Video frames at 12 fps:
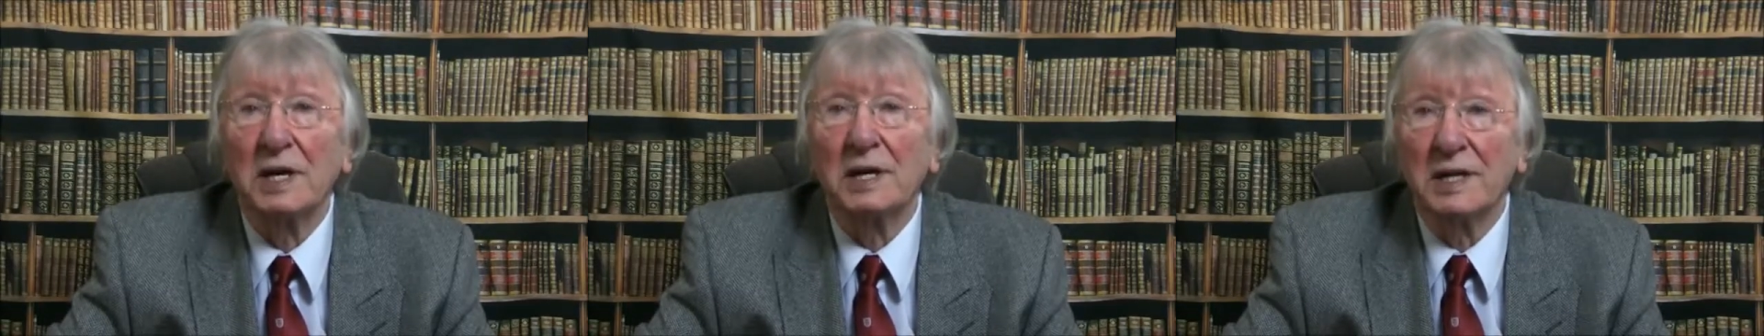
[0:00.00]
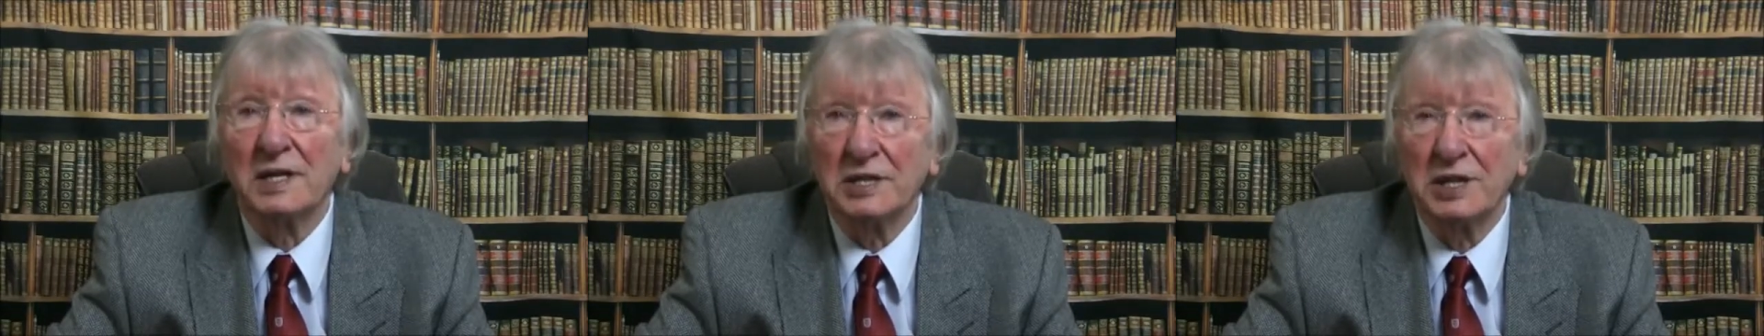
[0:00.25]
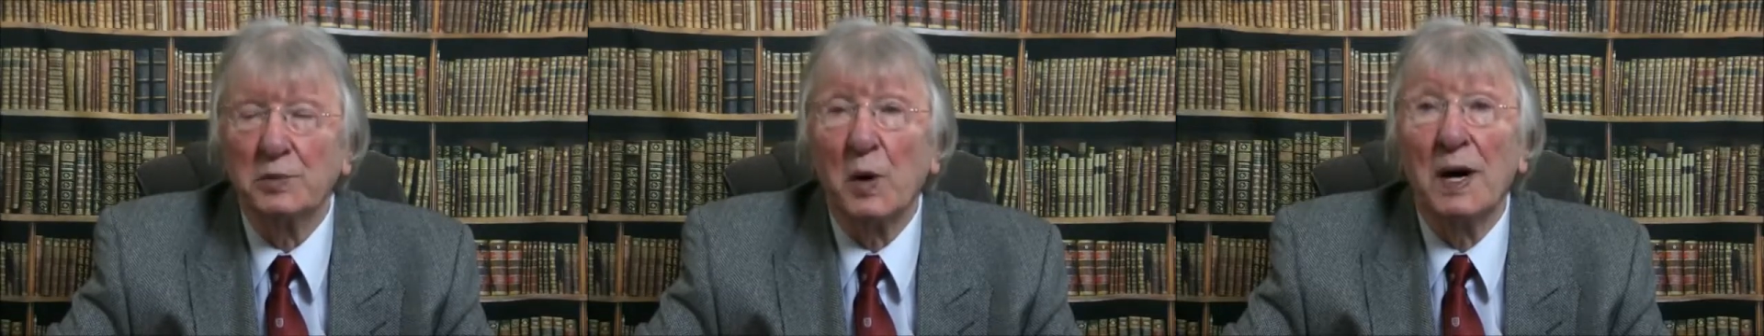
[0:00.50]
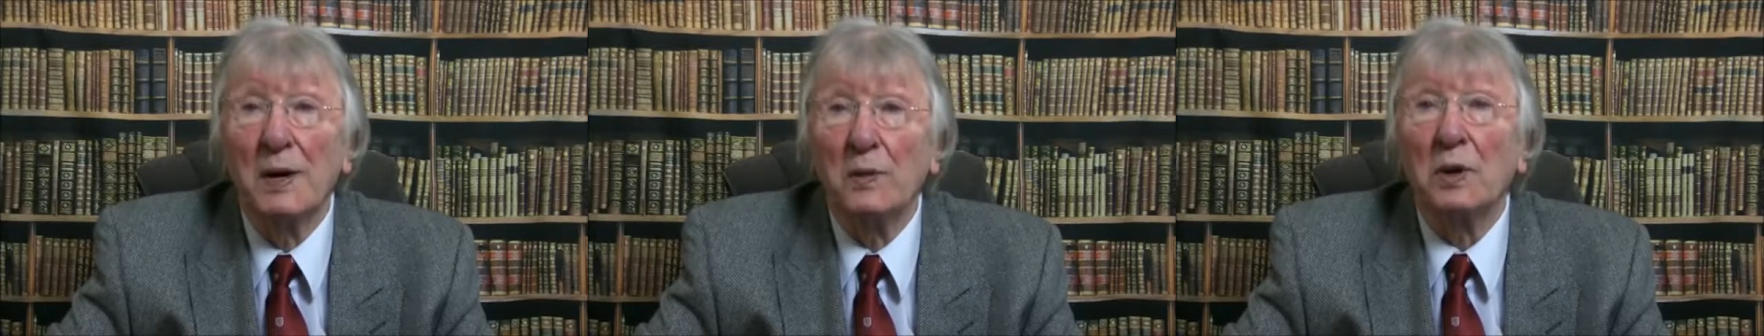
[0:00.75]
This is
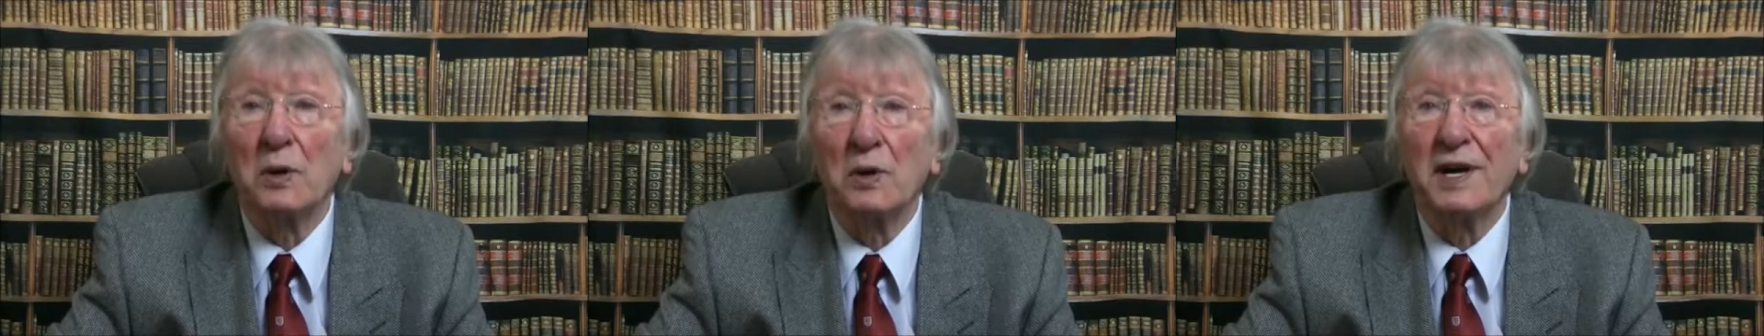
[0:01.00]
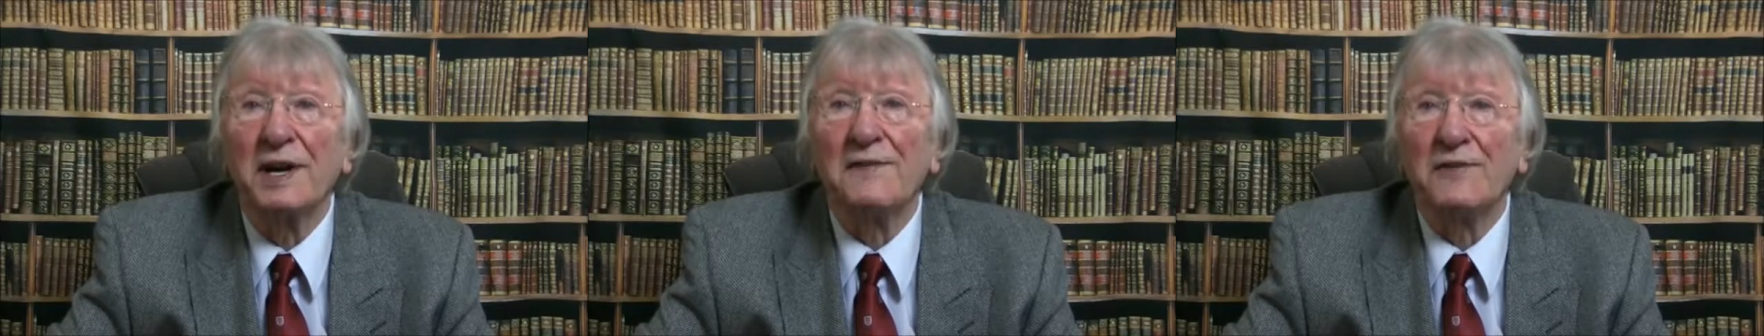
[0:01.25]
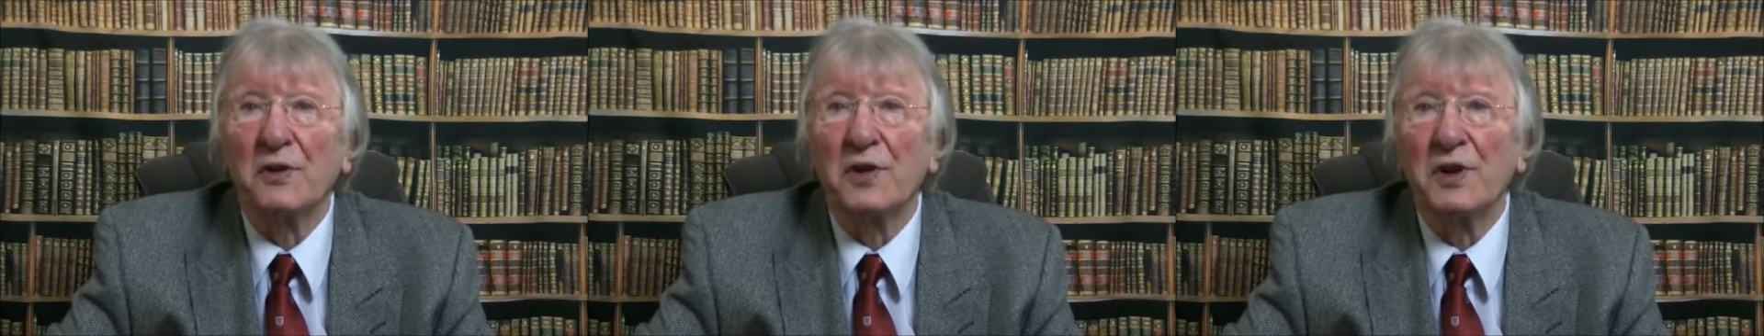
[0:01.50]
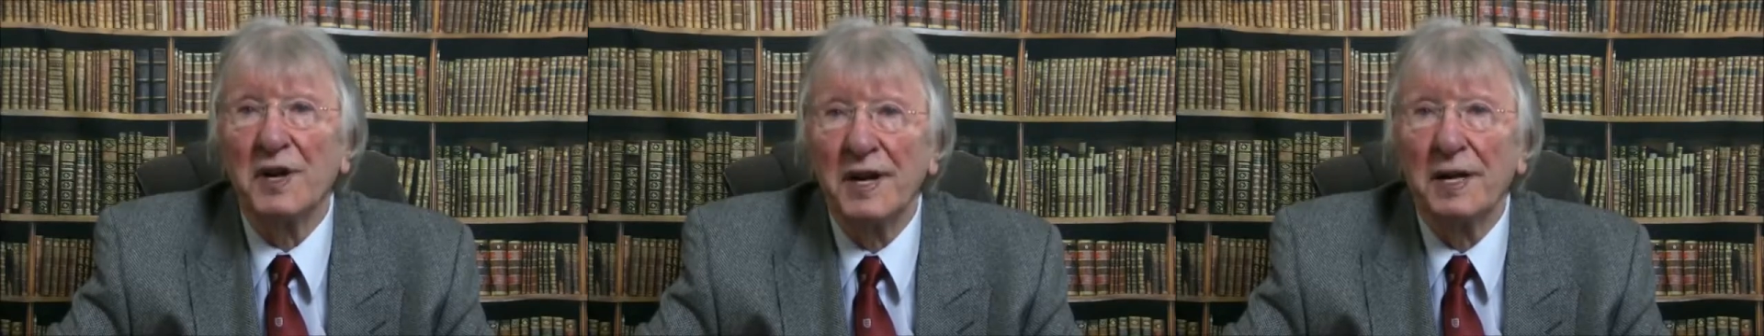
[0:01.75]
where we're looking for
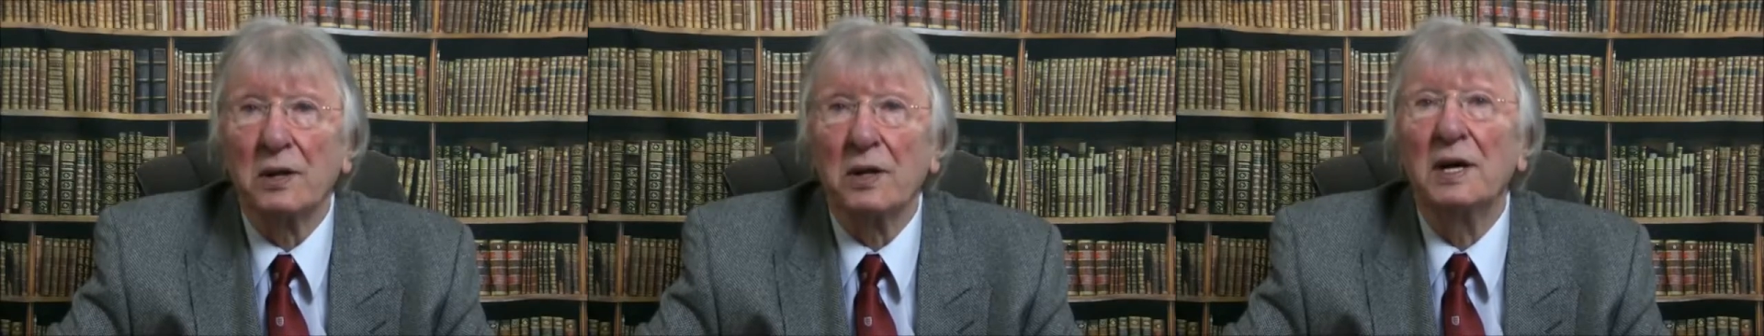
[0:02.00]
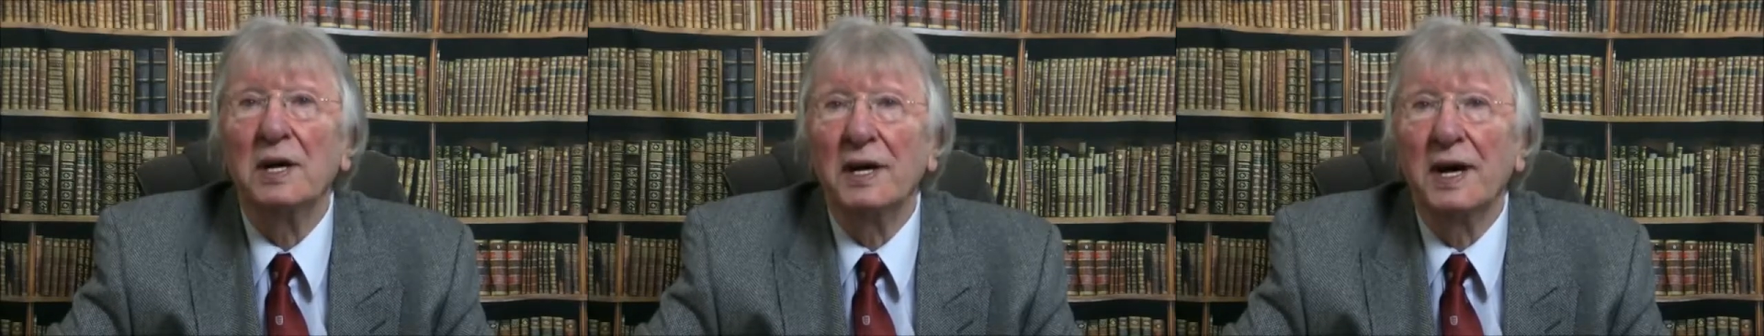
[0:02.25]
the needle